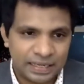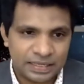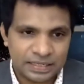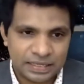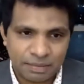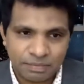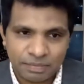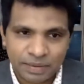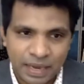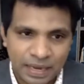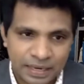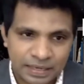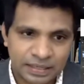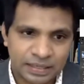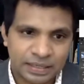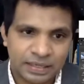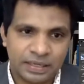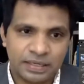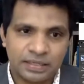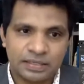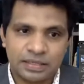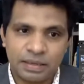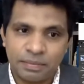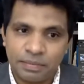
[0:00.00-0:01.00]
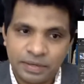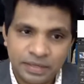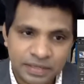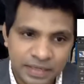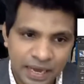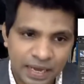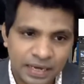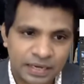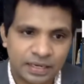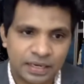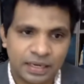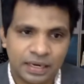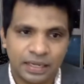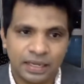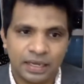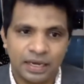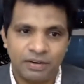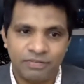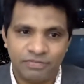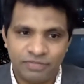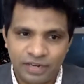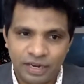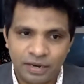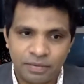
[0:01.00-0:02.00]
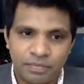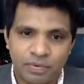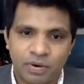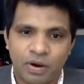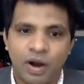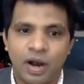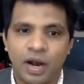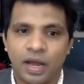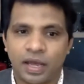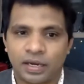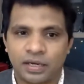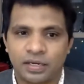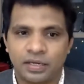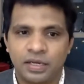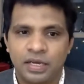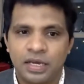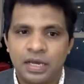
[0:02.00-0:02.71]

subcategory, sub-in category, affiliate product,